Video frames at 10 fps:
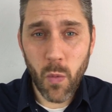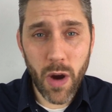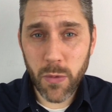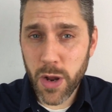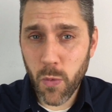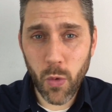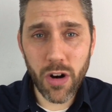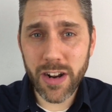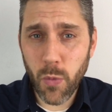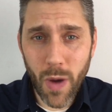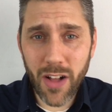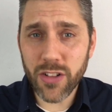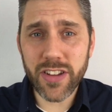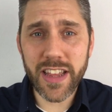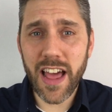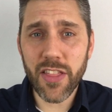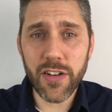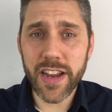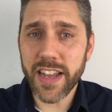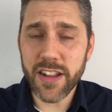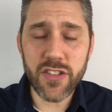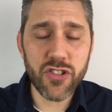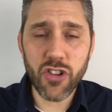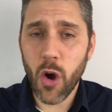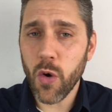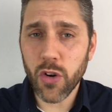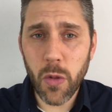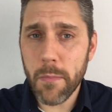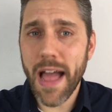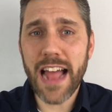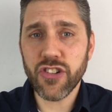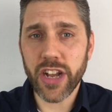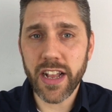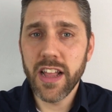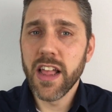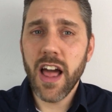When we work well together, it is total magic.